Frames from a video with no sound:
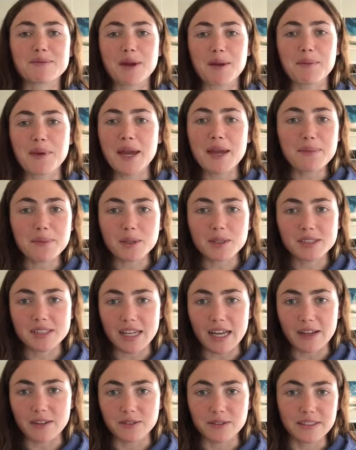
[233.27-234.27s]
paper
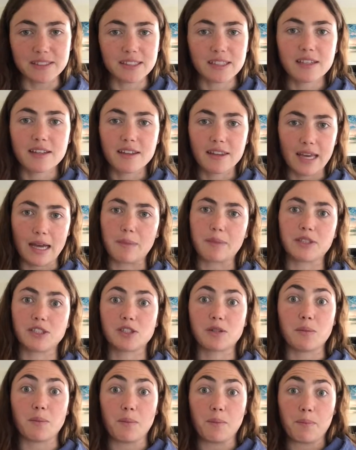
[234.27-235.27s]
sounds that
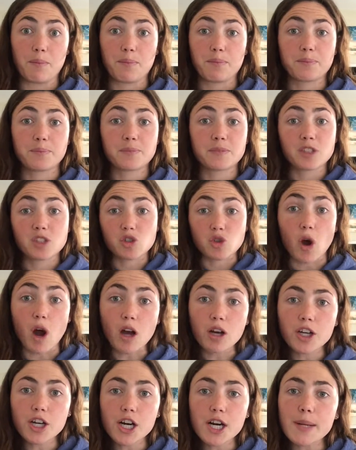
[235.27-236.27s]
much
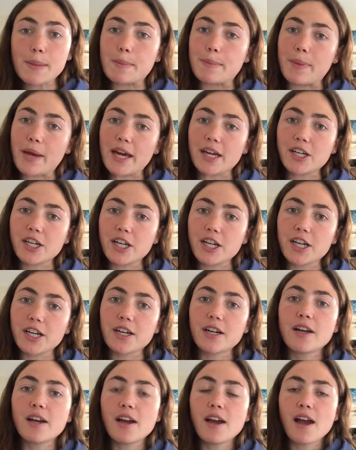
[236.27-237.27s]
stronger,
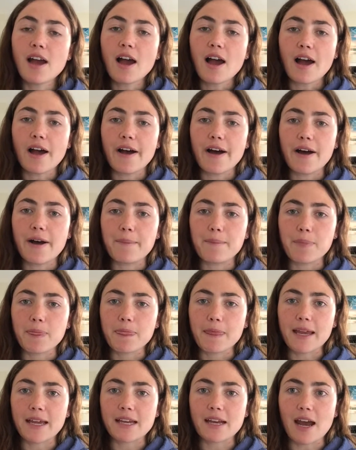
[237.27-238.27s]
better, and
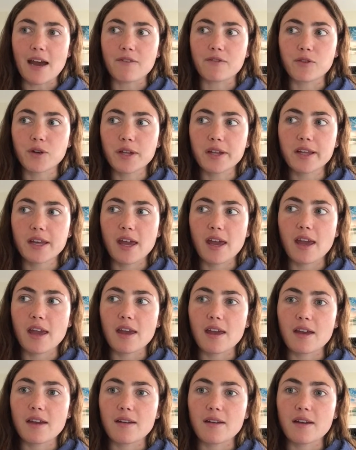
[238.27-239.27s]
it's
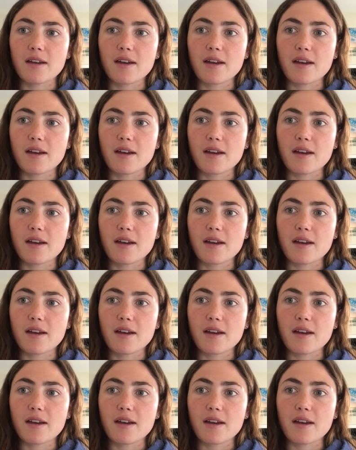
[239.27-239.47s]
really